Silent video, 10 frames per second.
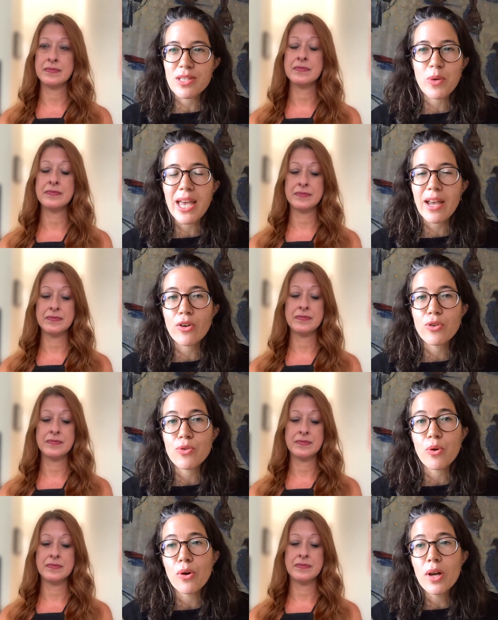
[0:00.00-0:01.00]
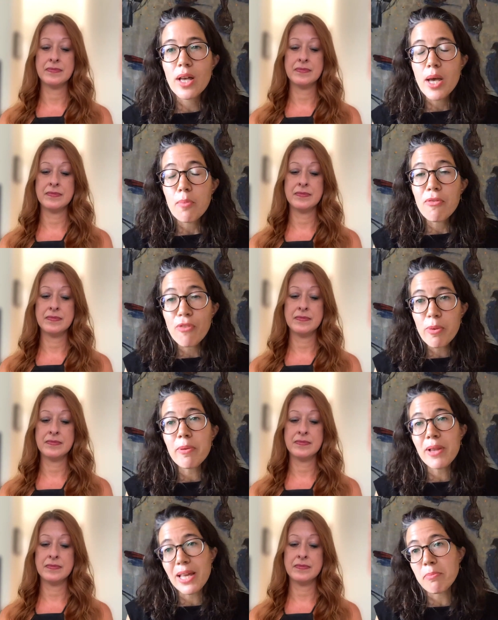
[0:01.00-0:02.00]
Speaker 1: to us that we can't control. But
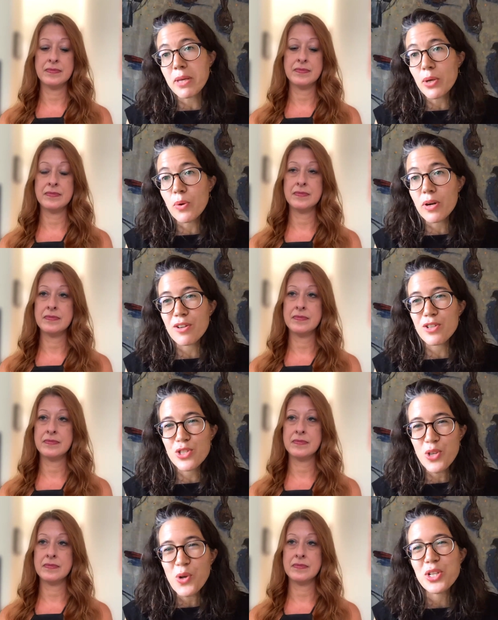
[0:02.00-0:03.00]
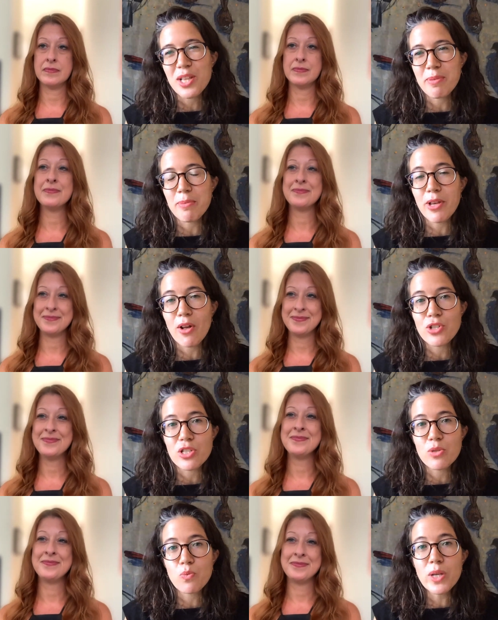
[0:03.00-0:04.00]
for people like me who are social
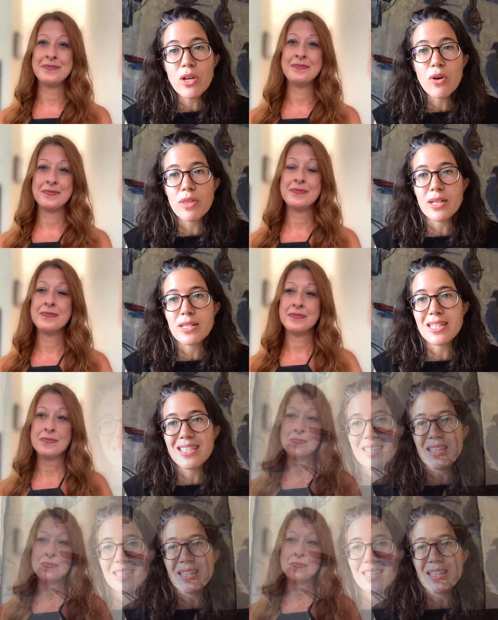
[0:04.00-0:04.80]
epidemiologists, we know that